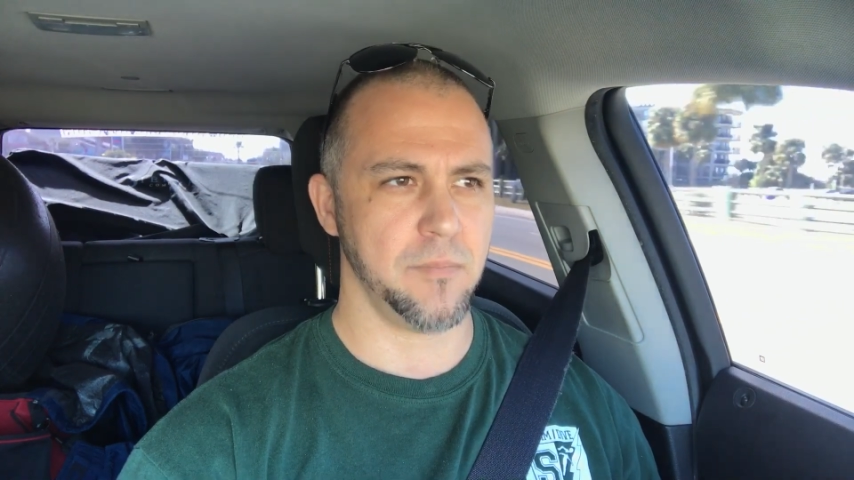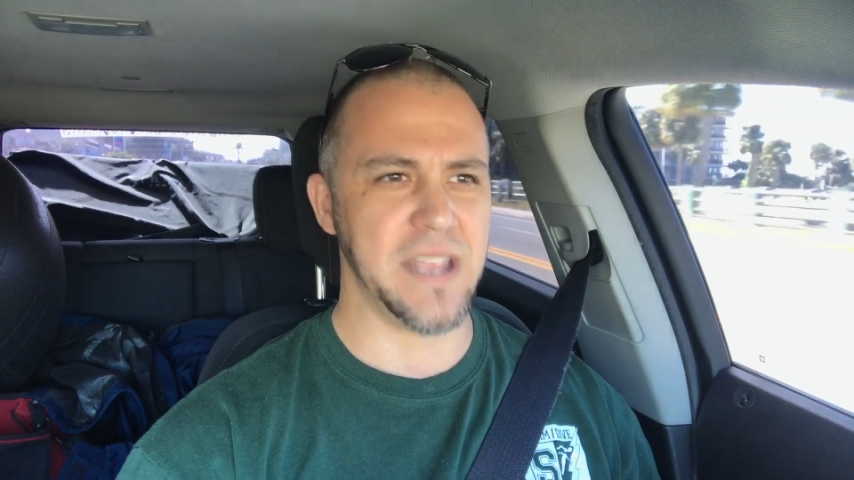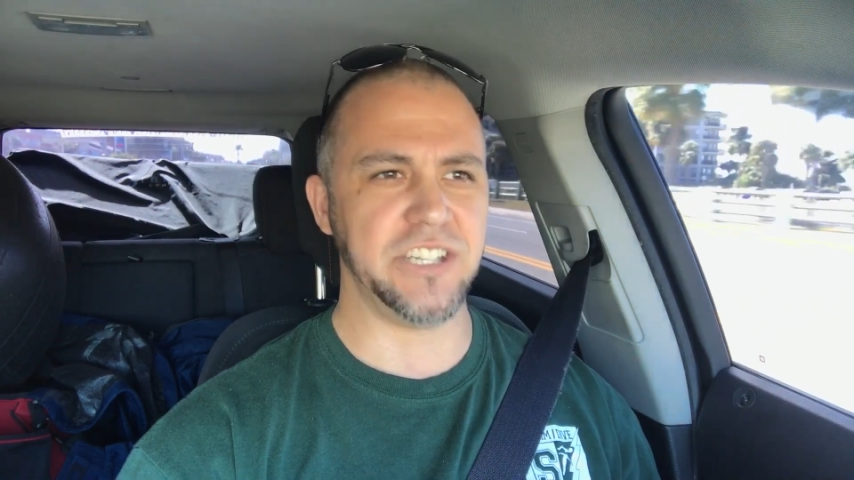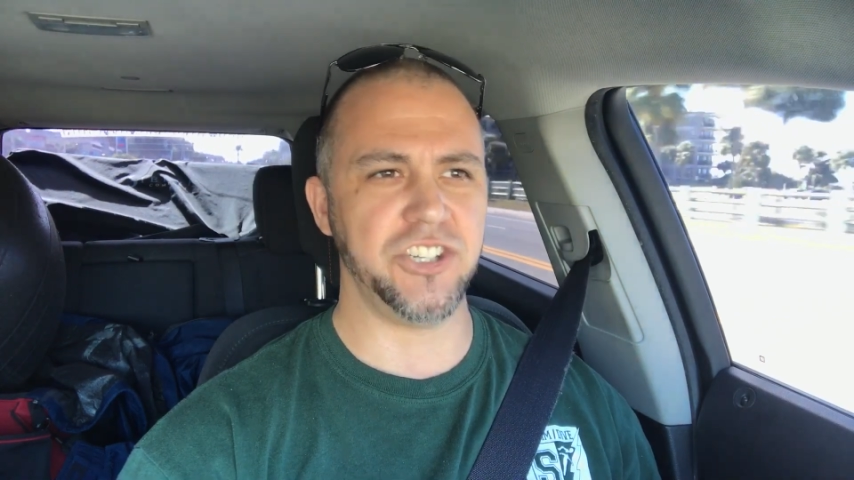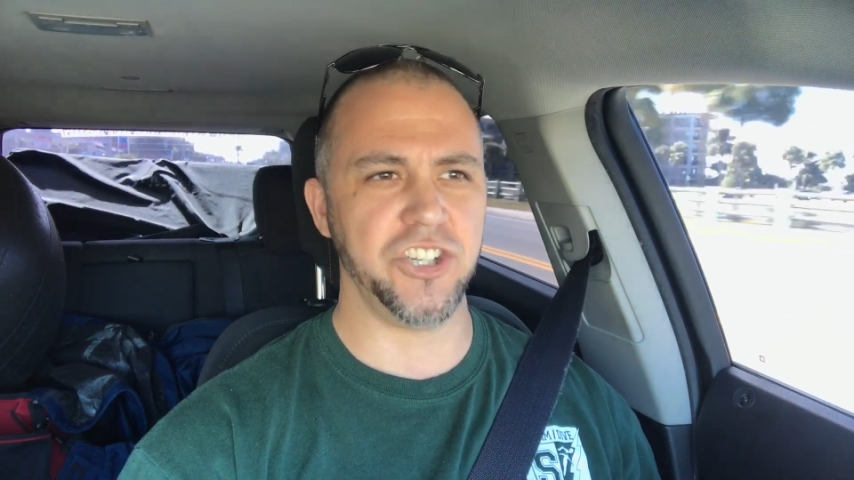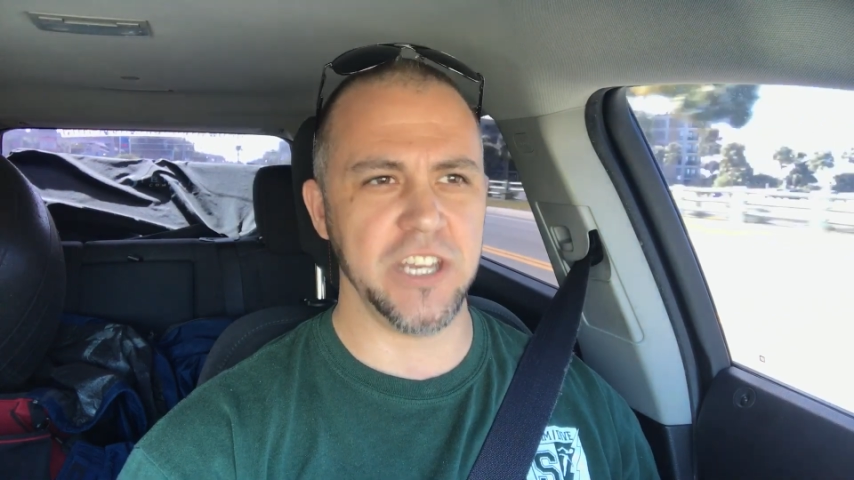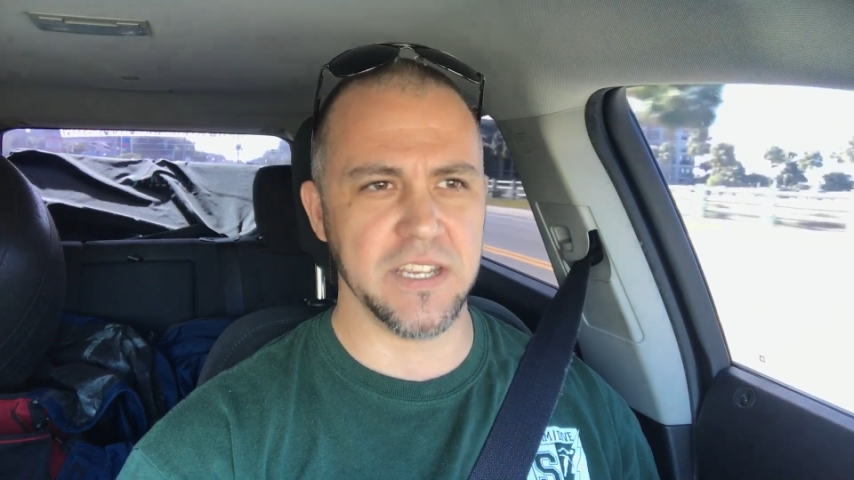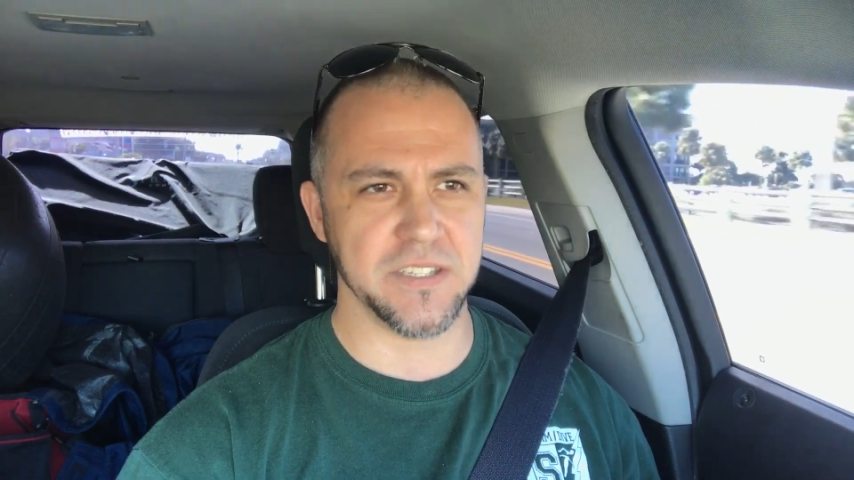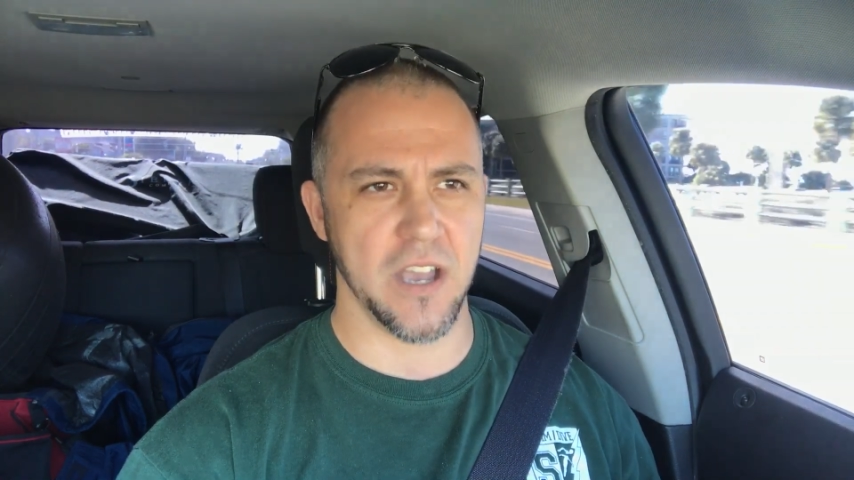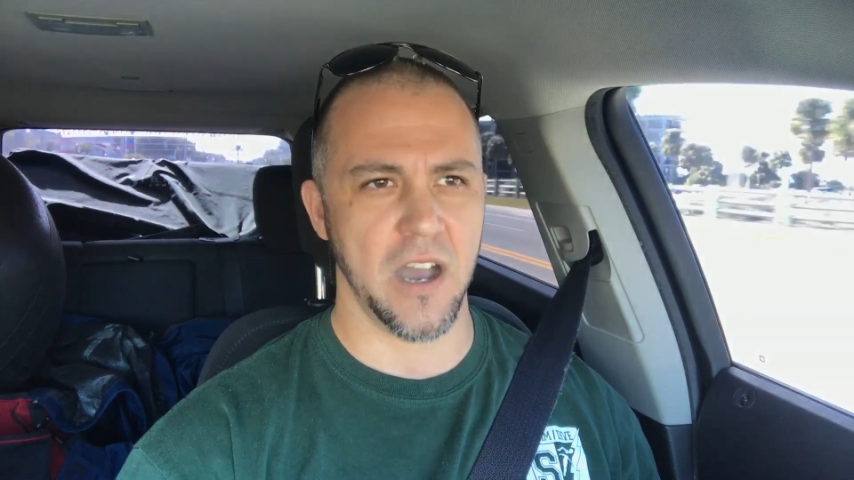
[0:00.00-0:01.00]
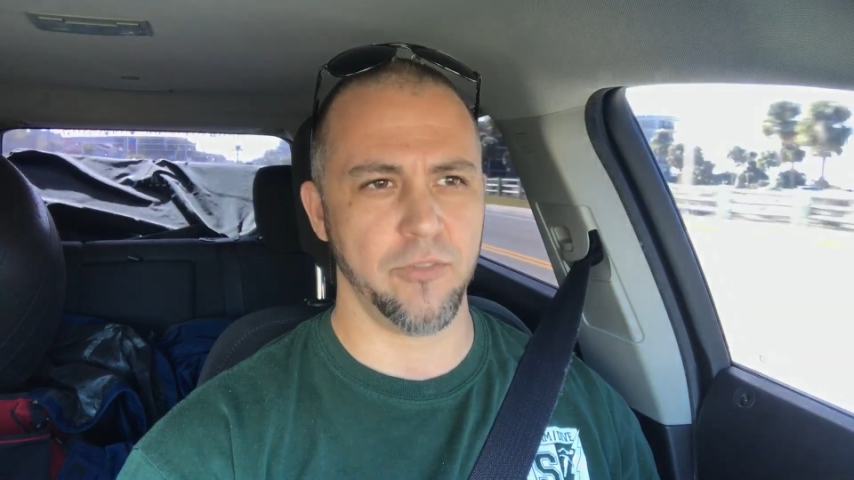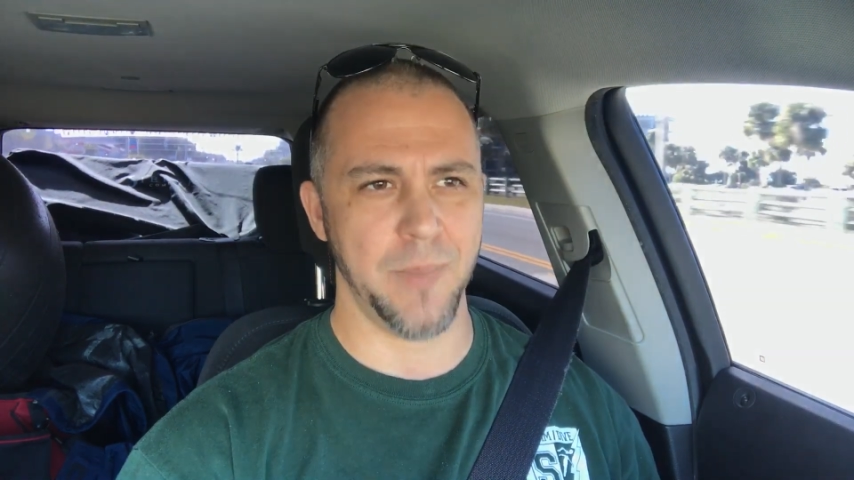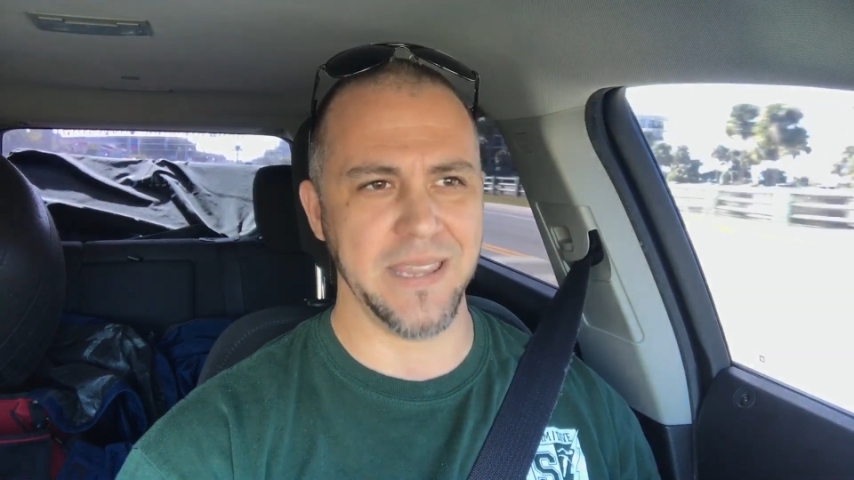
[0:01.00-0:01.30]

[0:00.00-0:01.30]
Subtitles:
My chi is off.